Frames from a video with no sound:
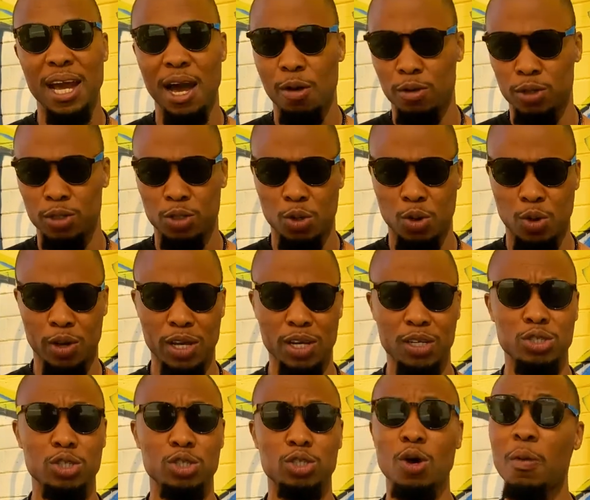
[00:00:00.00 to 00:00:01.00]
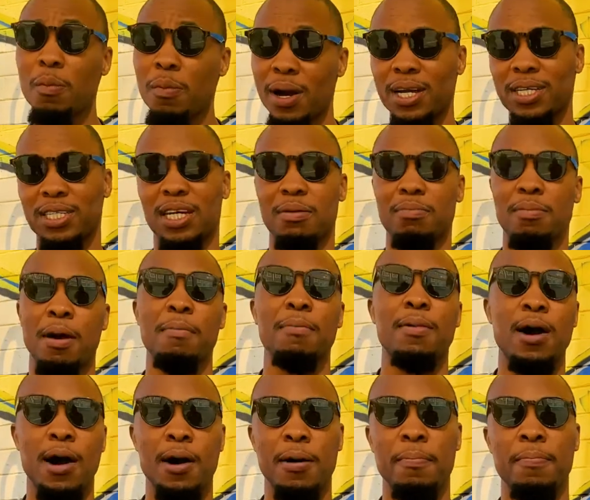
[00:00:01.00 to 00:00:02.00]
I was talking so much that my
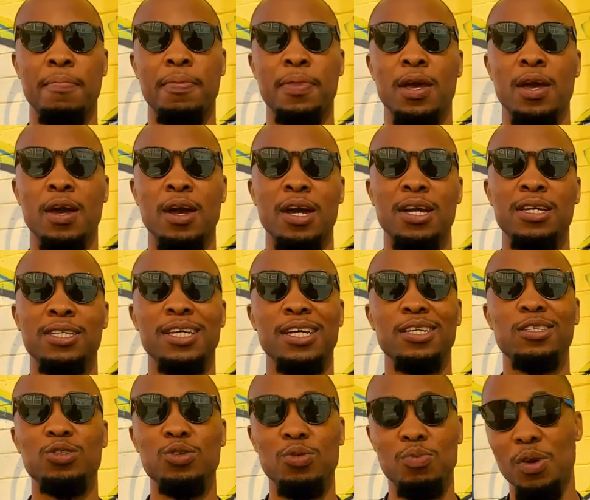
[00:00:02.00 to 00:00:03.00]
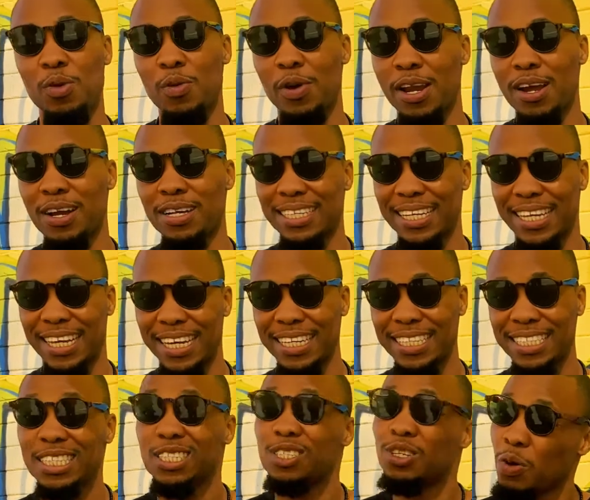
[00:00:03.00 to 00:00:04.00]
mom said to me when I was a kid,
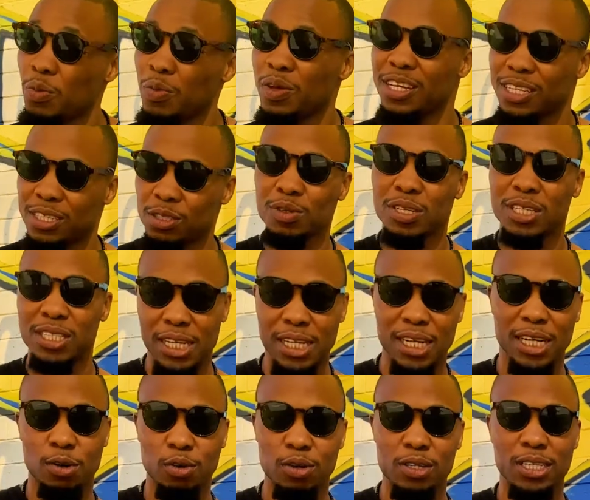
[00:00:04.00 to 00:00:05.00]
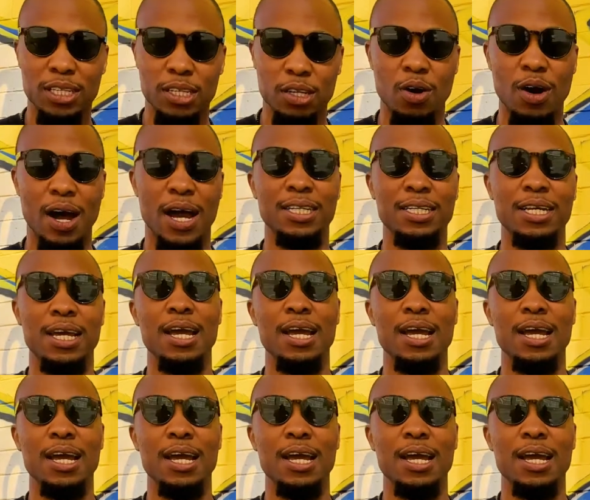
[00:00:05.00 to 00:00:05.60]
she told me this recently, good, you know what,